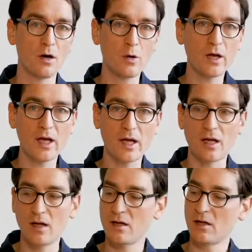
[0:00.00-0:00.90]

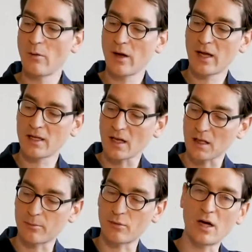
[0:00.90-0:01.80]
okay, now I get at
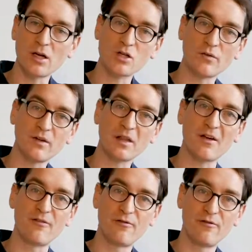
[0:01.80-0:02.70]
the branch office
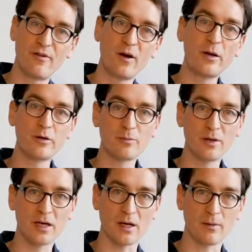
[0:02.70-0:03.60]
a very good
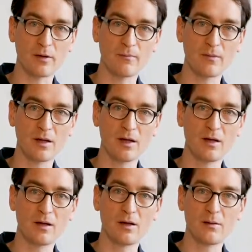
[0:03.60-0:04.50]
pcap,
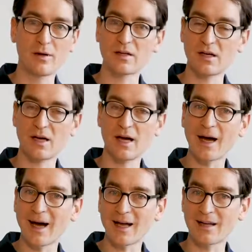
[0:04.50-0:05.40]
but
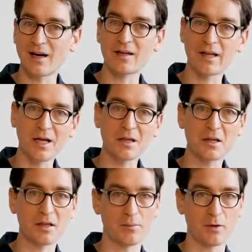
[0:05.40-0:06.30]
I can't
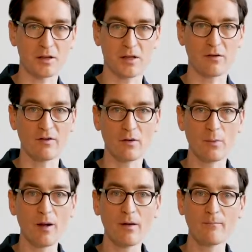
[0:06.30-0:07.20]
access the box there very
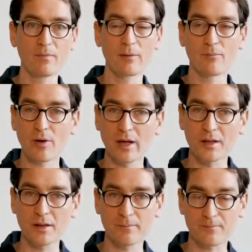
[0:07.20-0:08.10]
well.
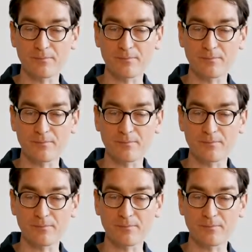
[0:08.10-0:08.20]
Plus,